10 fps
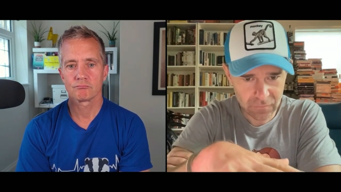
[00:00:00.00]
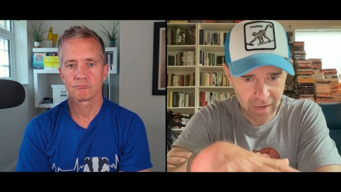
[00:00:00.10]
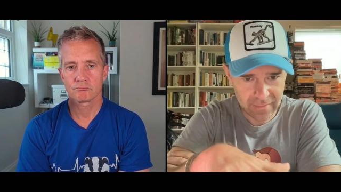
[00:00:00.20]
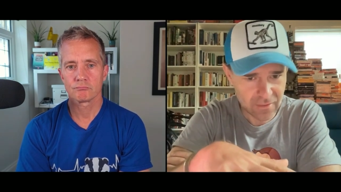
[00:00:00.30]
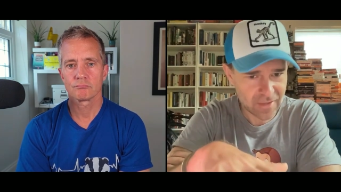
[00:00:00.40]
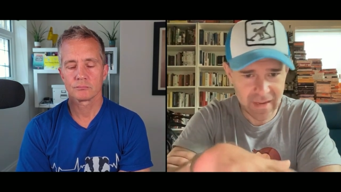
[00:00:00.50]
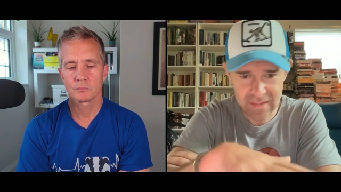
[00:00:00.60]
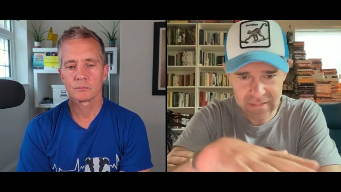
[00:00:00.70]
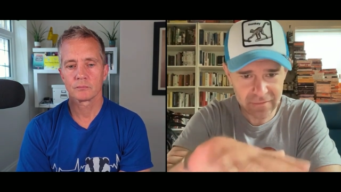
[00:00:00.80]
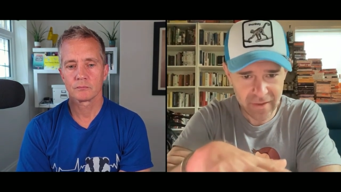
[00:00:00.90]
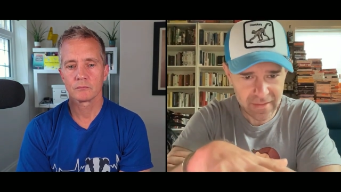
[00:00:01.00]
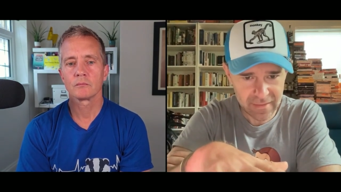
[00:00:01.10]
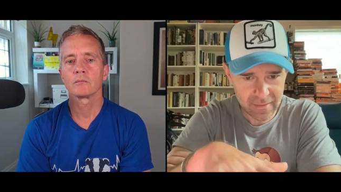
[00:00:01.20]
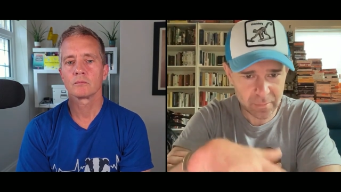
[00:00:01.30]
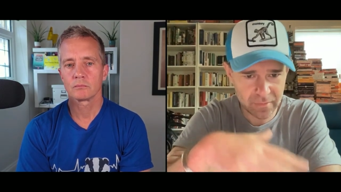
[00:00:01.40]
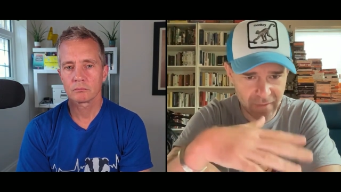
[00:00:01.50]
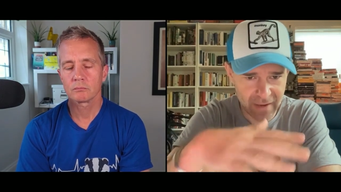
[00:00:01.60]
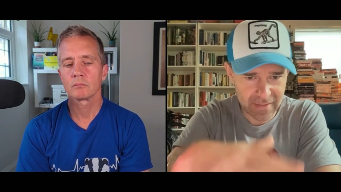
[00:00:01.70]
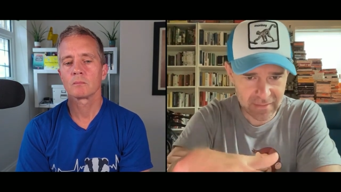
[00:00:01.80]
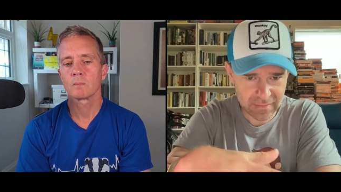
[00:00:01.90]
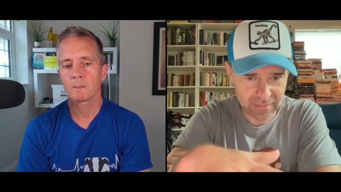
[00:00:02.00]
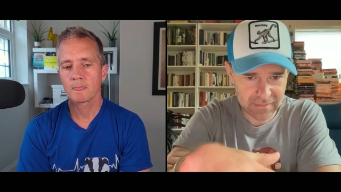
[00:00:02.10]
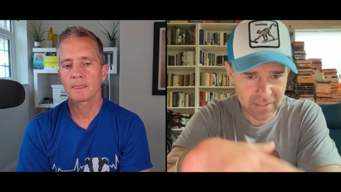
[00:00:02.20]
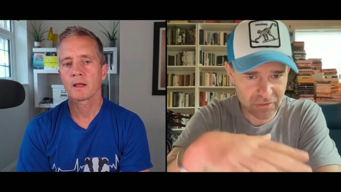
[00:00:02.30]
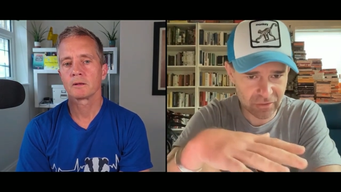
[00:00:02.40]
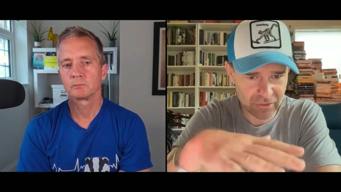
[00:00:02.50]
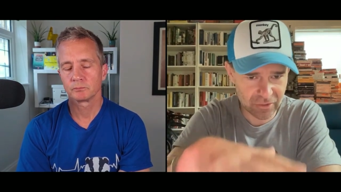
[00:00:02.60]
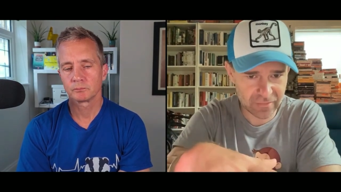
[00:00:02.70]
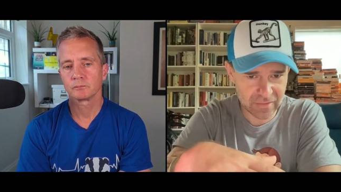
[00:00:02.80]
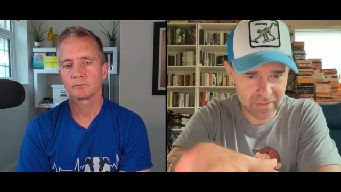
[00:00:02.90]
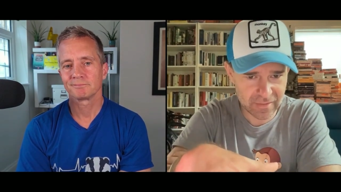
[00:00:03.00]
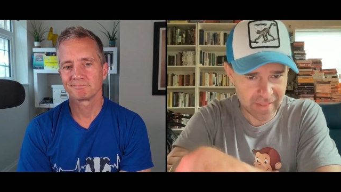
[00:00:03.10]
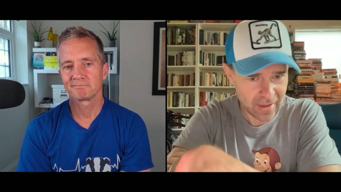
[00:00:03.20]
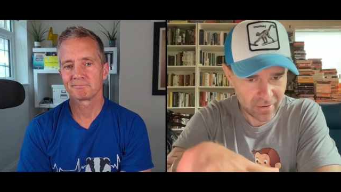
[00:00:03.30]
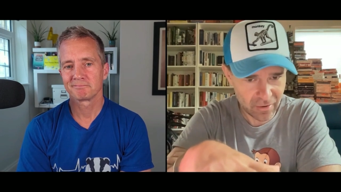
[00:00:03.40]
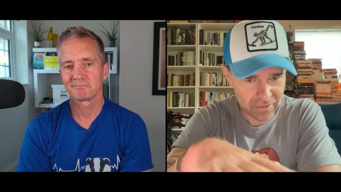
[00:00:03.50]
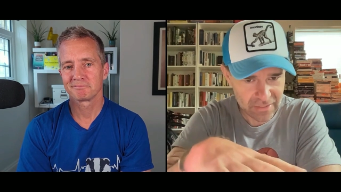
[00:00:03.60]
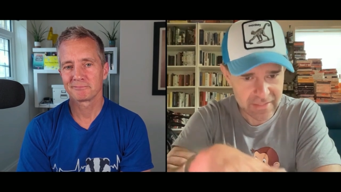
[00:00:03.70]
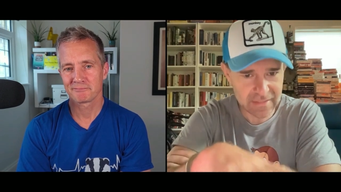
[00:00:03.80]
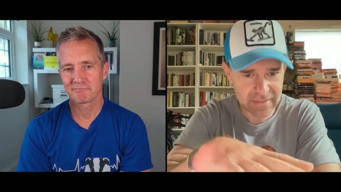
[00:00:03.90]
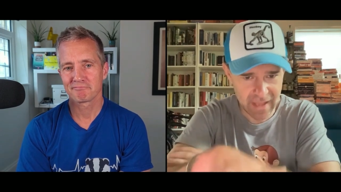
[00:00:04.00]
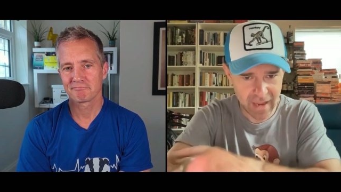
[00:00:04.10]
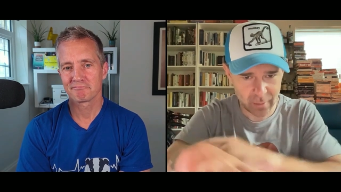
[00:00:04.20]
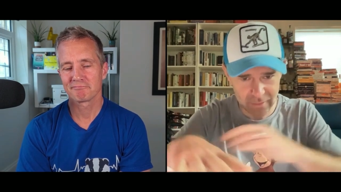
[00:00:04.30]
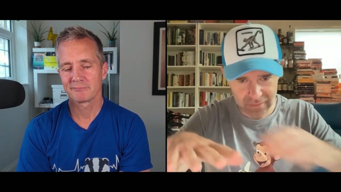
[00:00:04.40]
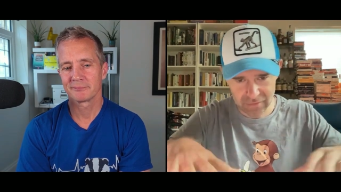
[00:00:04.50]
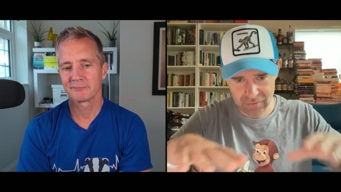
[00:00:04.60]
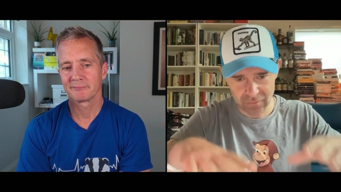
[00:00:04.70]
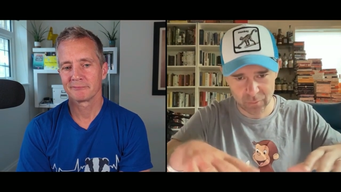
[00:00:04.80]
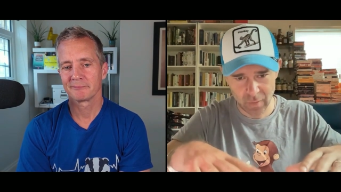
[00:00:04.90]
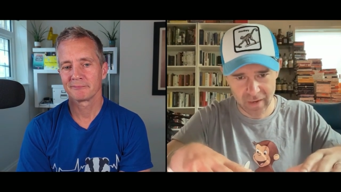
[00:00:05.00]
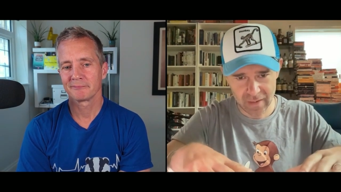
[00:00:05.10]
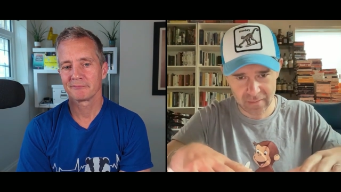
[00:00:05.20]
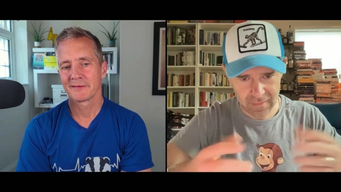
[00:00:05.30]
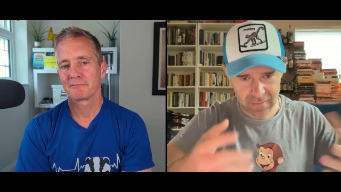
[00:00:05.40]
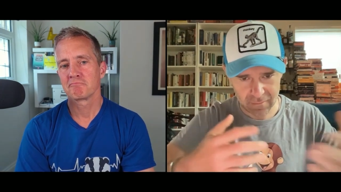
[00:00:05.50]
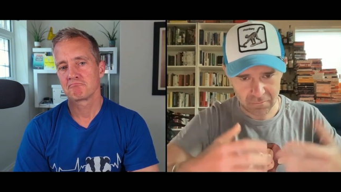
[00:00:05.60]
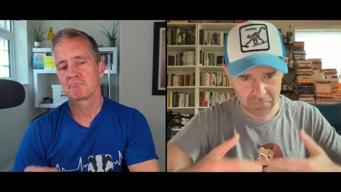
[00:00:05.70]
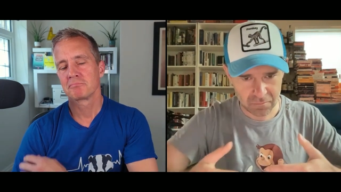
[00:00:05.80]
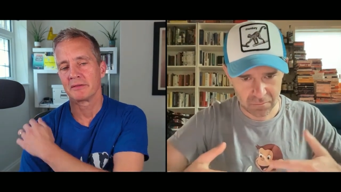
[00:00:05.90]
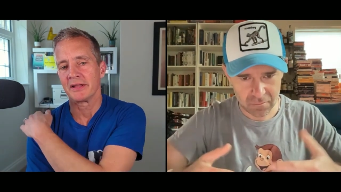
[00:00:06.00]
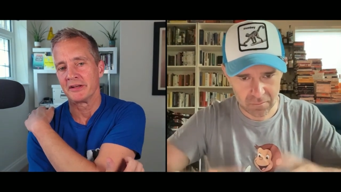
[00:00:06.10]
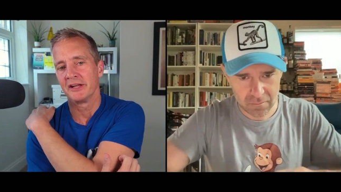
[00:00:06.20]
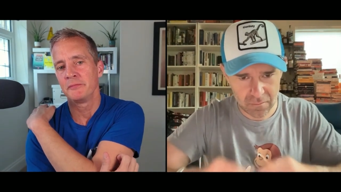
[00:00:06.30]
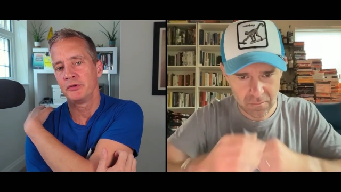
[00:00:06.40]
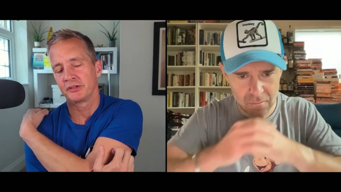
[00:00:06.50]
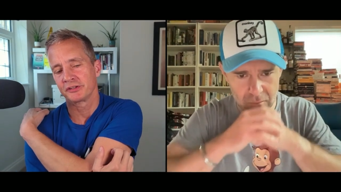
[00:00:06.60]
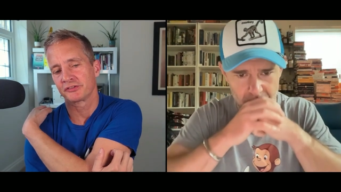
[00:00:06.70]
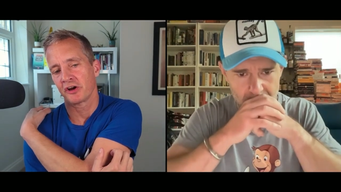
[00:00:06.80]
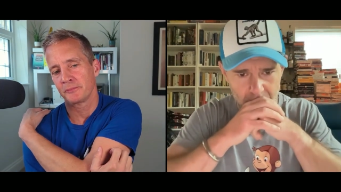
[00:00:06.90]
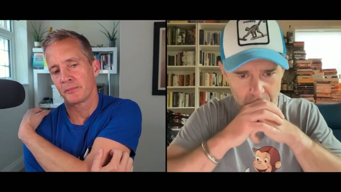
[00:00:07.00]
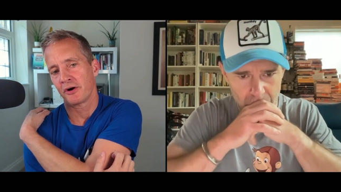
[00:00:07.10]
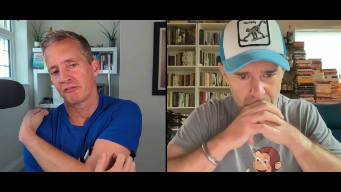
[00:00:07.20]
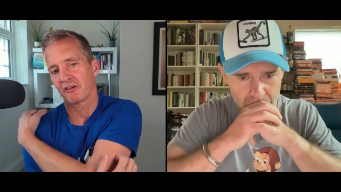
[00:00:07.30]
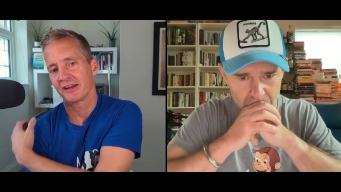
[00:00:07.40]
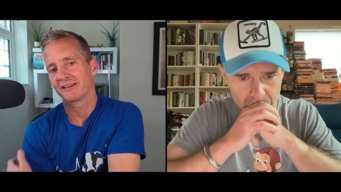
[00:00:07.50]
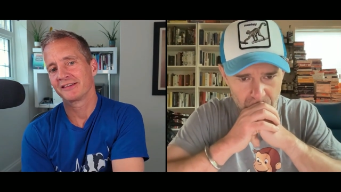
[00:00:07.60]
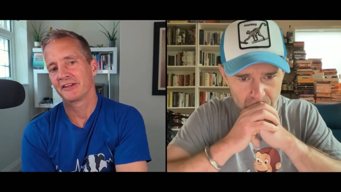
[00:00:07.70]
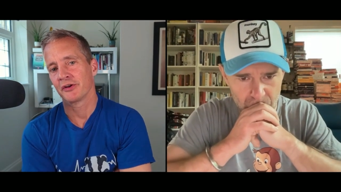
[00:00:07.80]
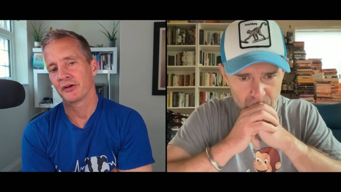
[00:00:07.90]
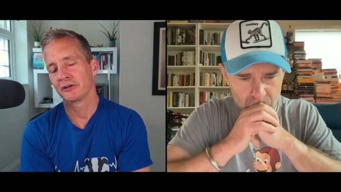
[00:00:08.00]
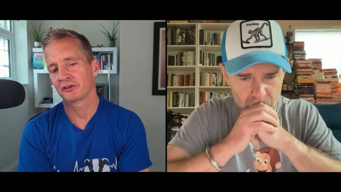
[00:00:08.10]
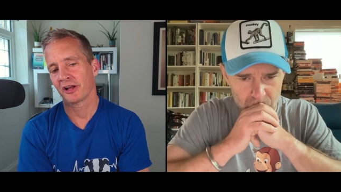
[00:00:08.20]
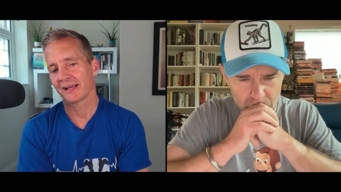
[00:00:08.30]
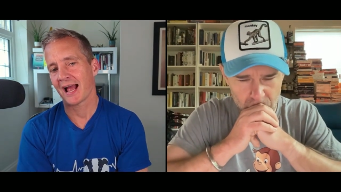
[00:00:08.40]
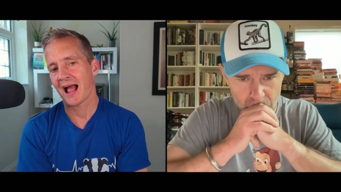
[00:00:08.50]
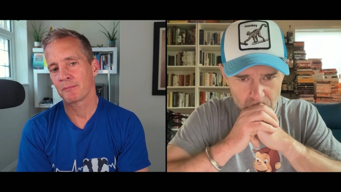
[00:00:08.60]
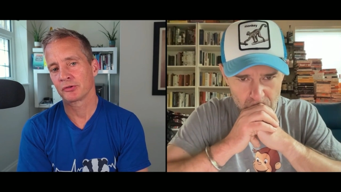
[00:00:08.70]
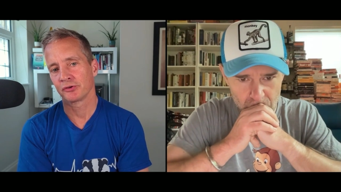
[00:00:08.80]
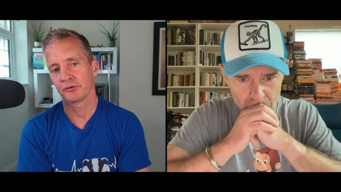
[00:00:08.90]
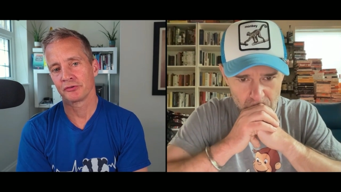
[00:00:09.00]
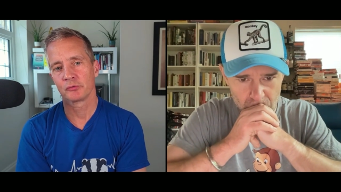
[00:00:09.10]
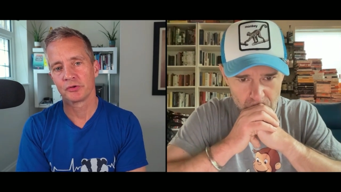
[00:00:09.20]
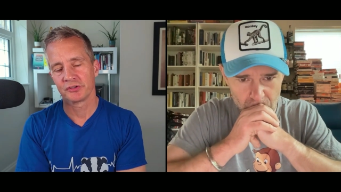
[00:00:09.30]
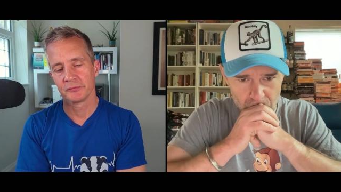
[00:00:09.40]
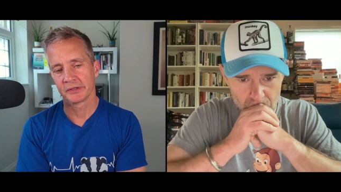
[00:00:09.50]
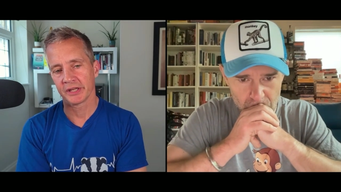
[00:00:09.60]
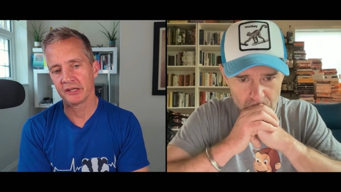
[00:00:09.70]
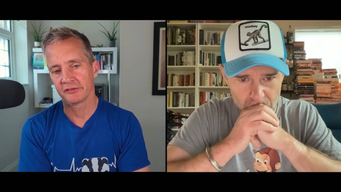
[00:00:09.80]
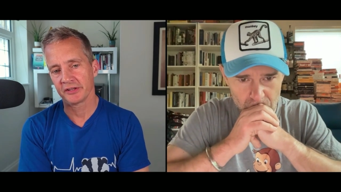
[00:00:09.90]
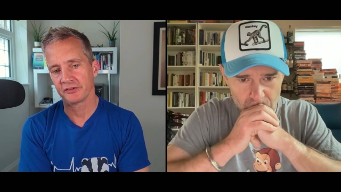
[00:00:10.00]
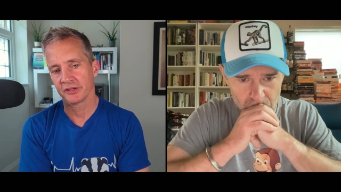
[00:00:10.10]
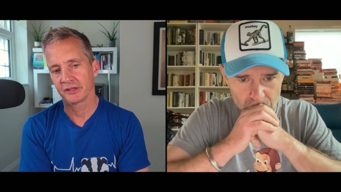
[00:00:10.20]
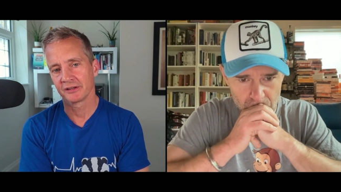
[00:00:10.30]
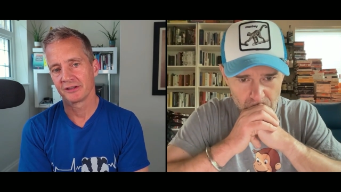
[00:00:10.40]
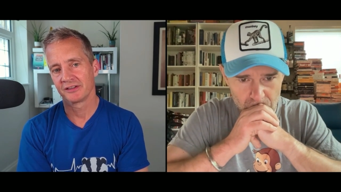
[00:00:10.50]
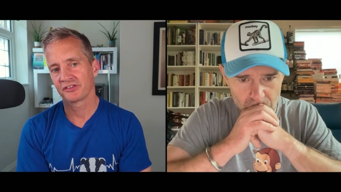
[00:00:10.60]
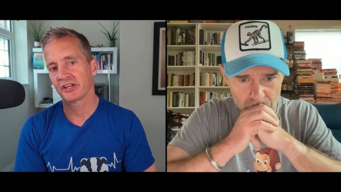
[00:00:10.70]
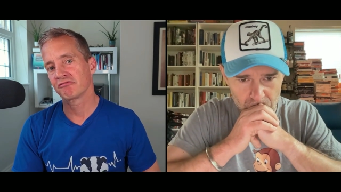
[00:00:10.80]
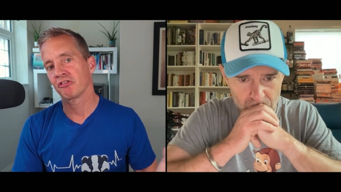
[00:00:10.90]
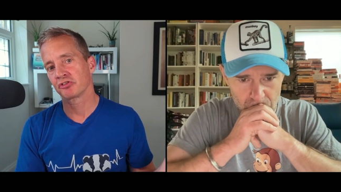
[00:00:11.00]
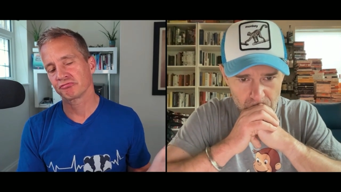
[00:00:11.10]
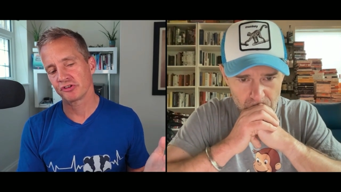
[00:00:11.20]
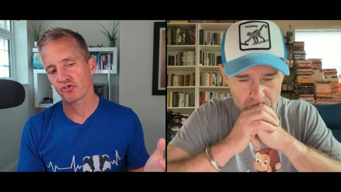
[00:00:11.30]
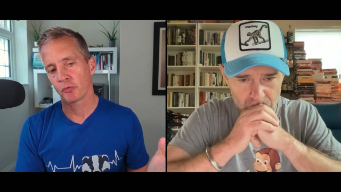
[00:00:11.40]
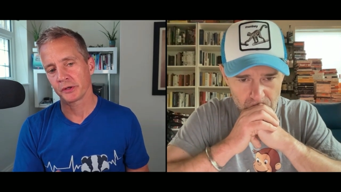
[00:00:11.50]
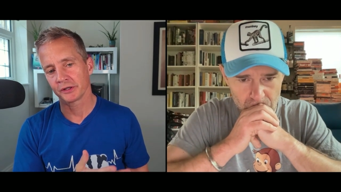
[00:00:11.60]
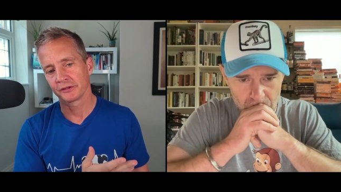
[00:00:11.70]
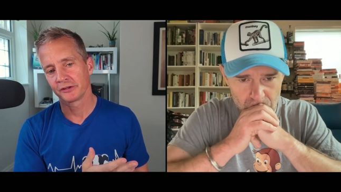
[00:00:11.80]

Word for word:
Speaker 1: right? They're not innovating. They're providing essential services that are needed now in a certain way.
Speaker 2: But that amusing sidebar, right? It looked like Amazon was innovating, say, grocery shopping